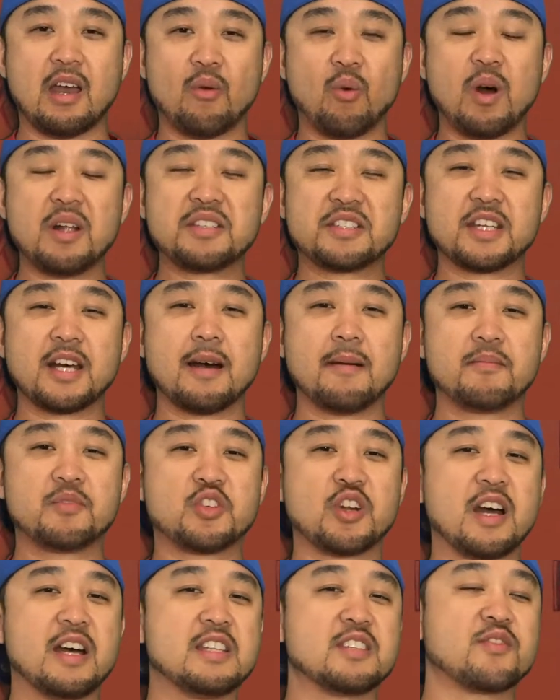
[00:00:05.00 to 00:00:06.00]
What's up,
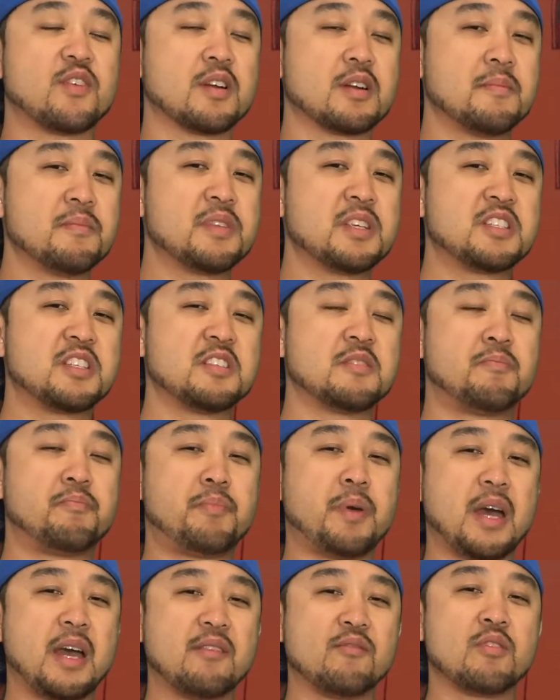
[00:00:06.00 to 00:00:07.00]
Transformers? This is
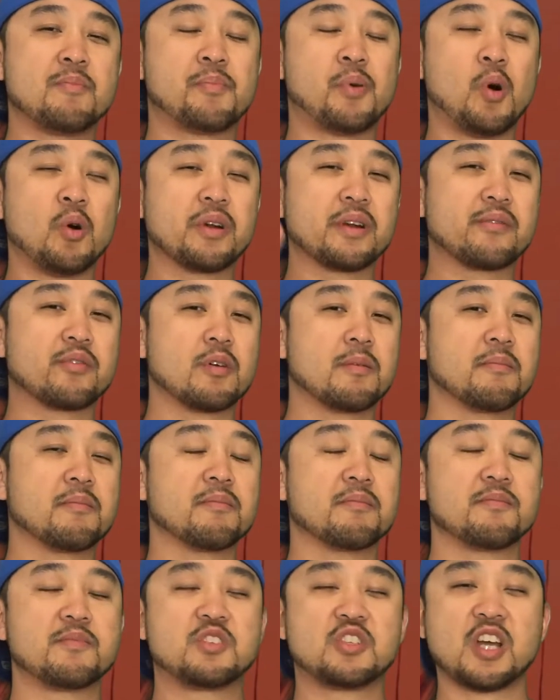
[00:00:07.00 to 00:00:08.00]
Ben reporting
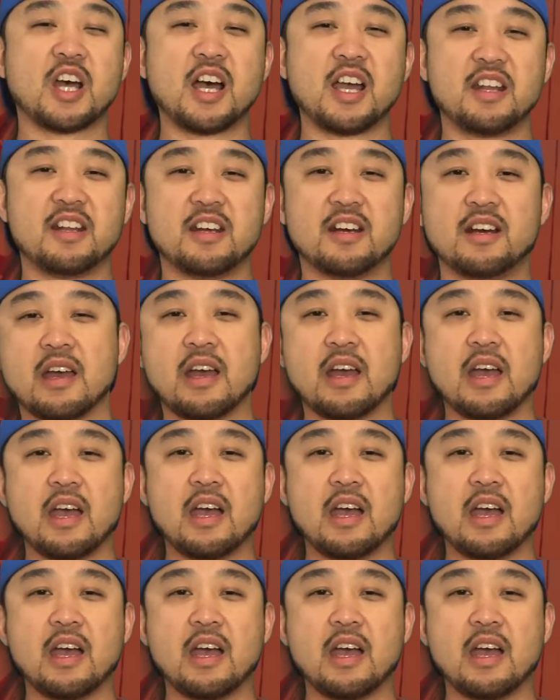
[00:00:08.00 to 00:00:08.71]
from China,